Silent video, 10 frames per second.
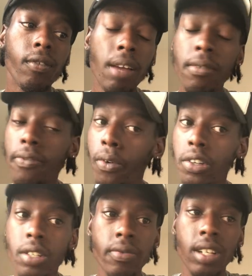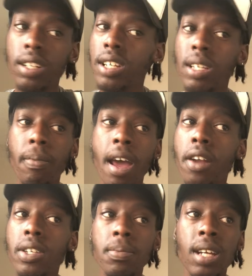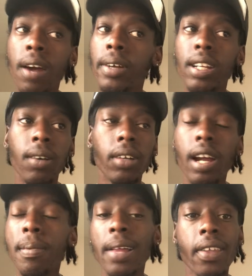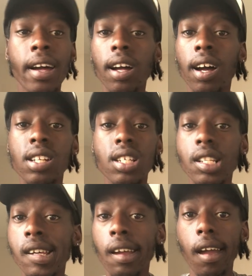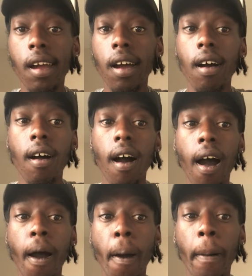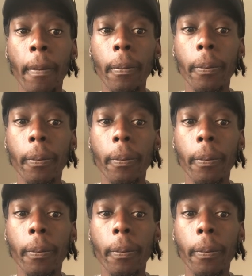and fortune really doesn't matter to me. I really don't care about that, honestly. I